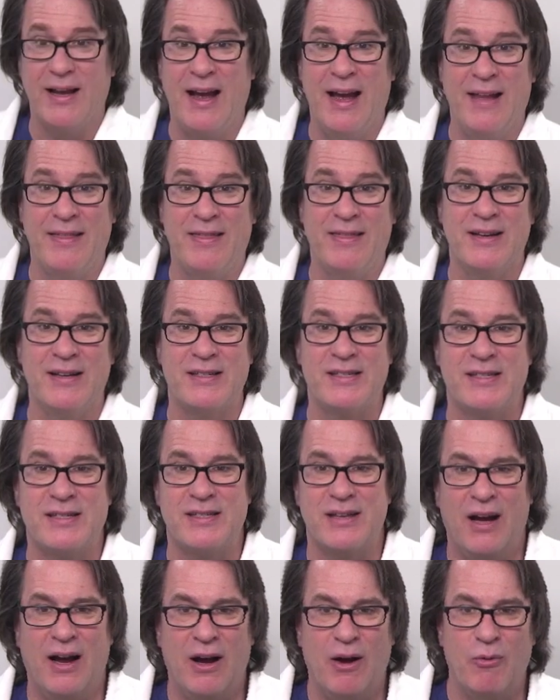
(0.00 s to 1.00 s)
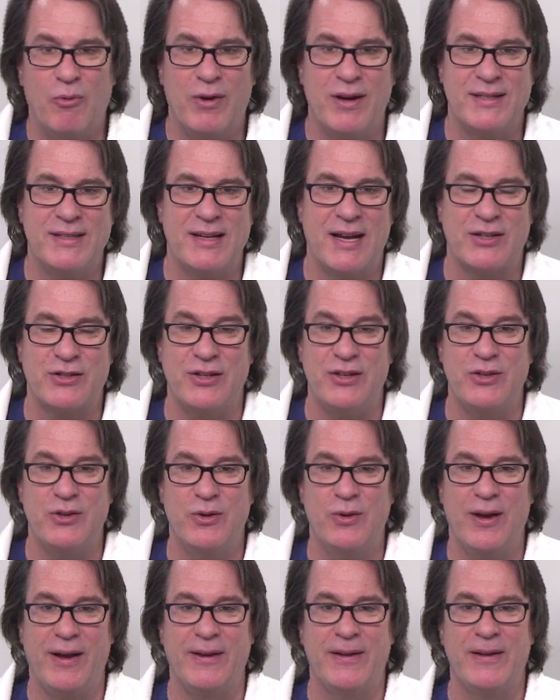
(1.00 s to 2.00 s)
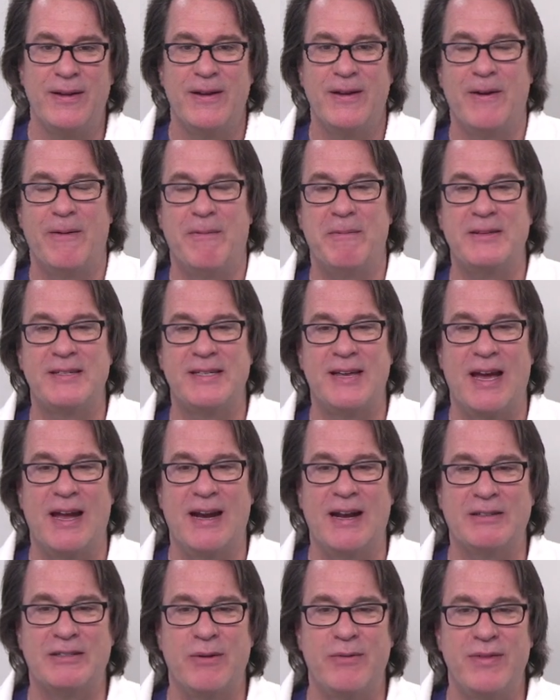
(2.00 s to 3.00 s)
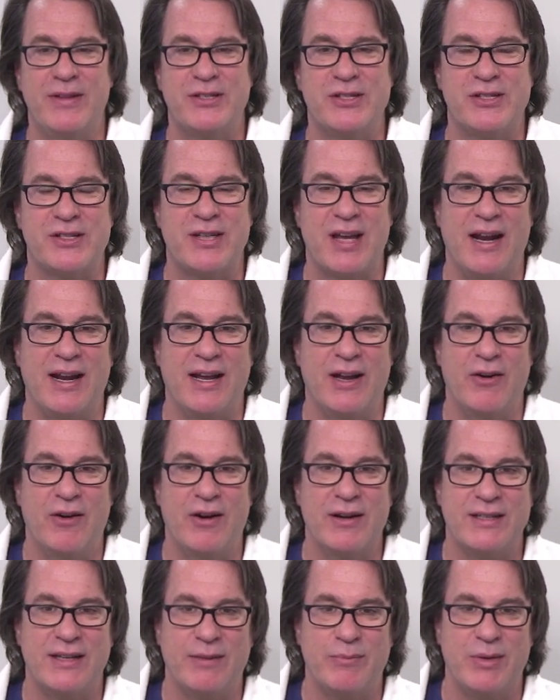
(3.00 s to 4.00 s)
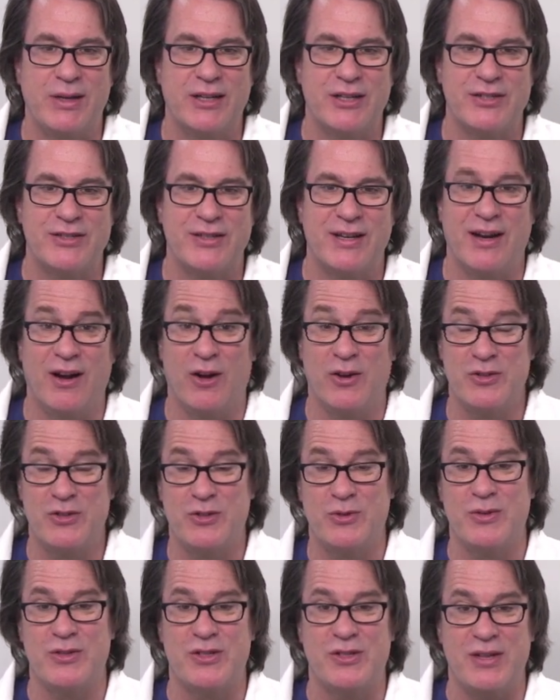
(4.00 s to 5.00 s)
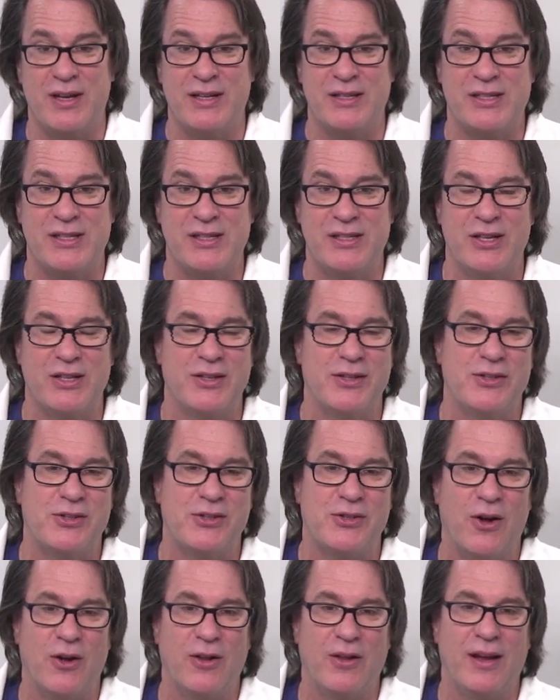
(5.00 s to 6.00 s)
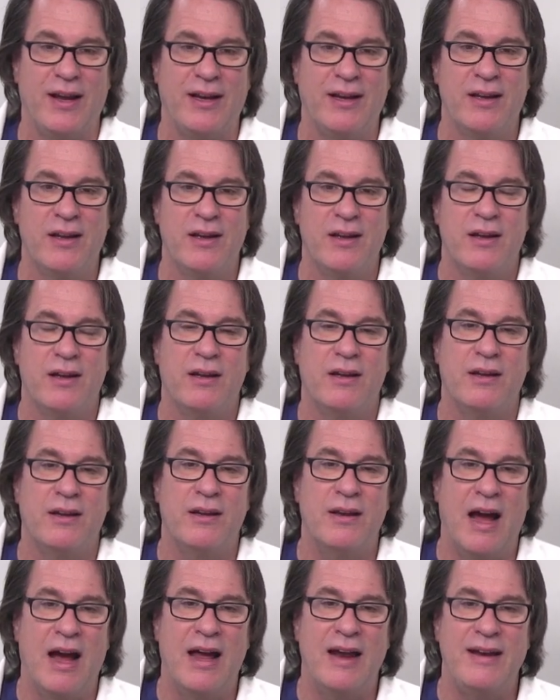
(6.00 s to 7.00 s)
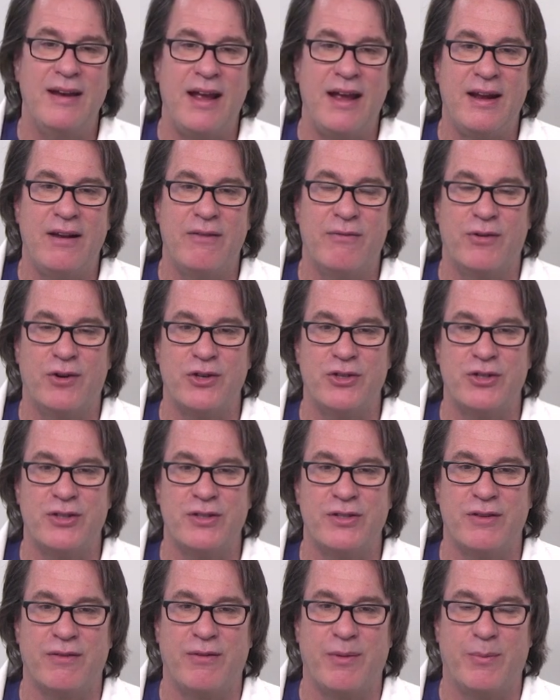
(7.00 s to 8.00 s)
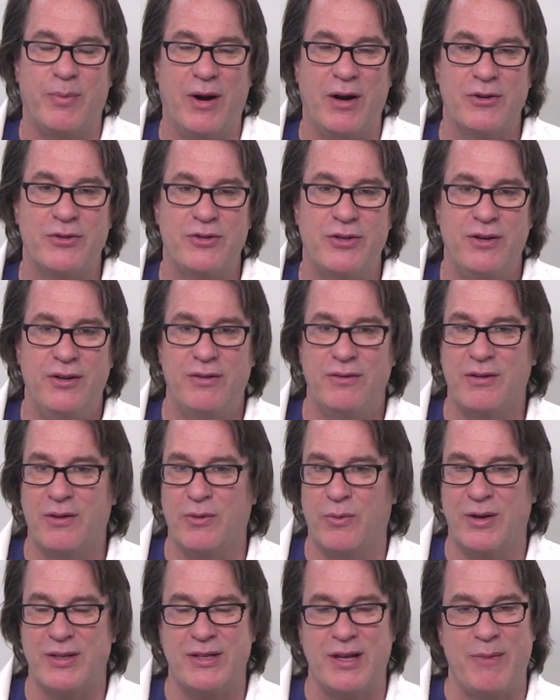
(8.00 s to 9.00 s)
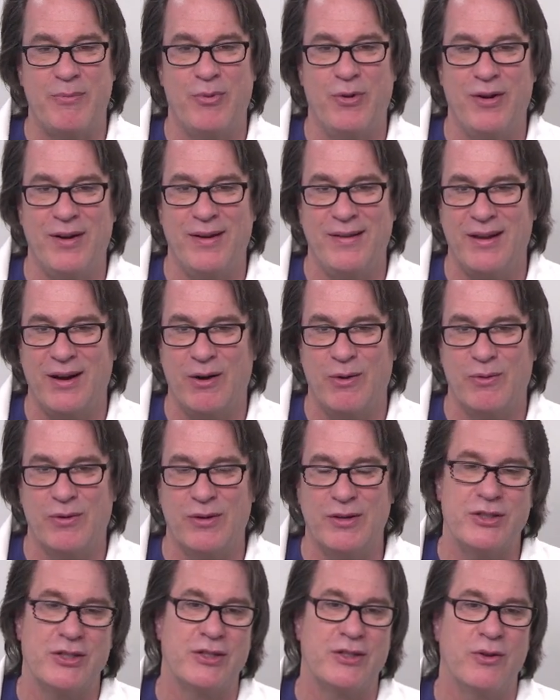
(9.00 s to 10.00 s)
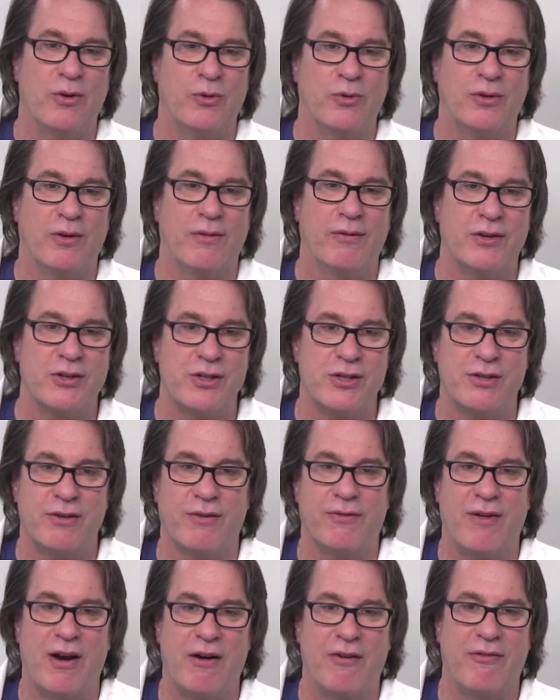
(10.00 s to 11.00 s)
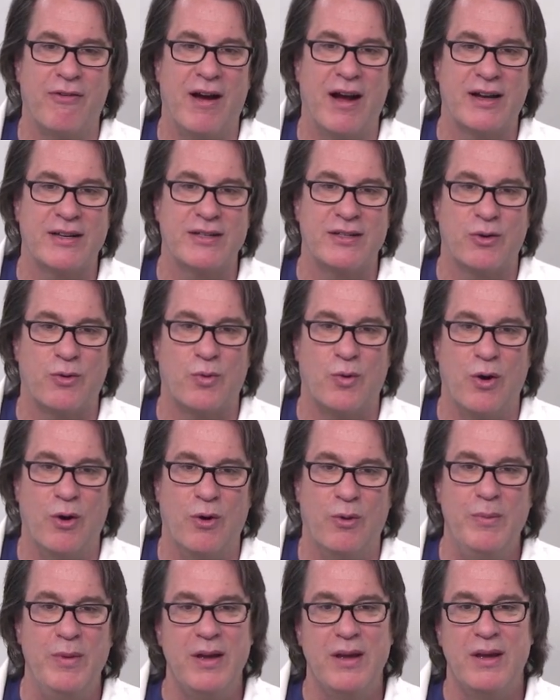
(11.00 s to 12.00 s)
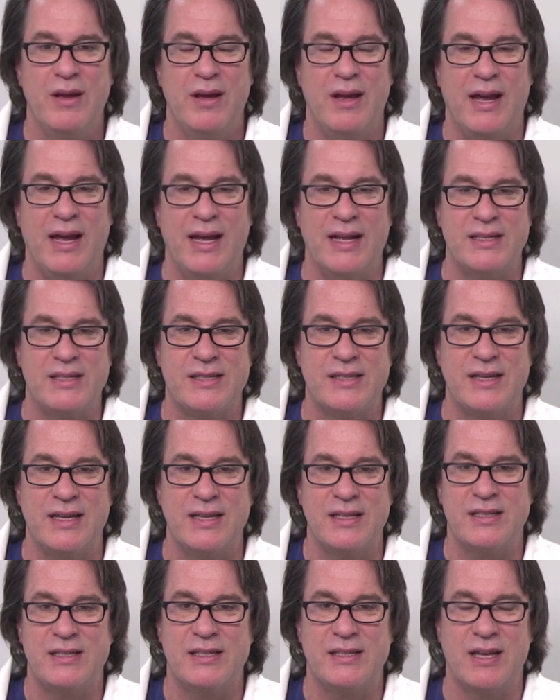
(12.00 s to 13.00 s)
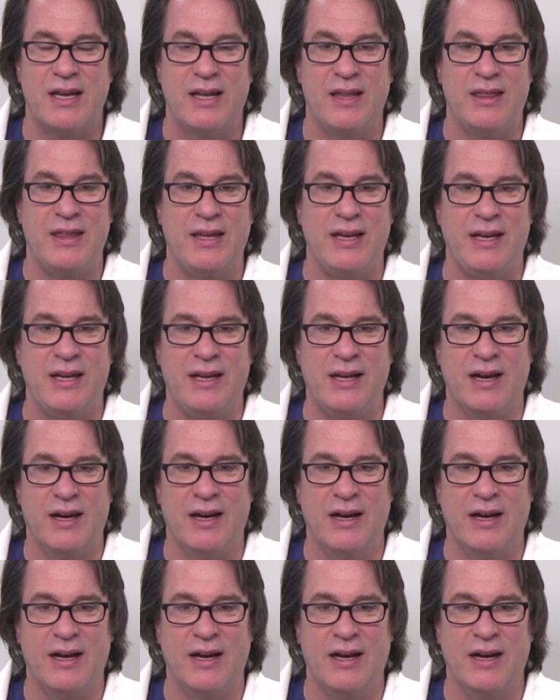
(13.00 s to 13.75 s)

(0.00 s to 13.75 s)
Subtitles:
at this, what it's actually doing, this is kind of, some of this is kind of interesting because it also, since it's installing non-native versions of the browser, the ones I put in there were just older versions of Firefox and Chrome. And since the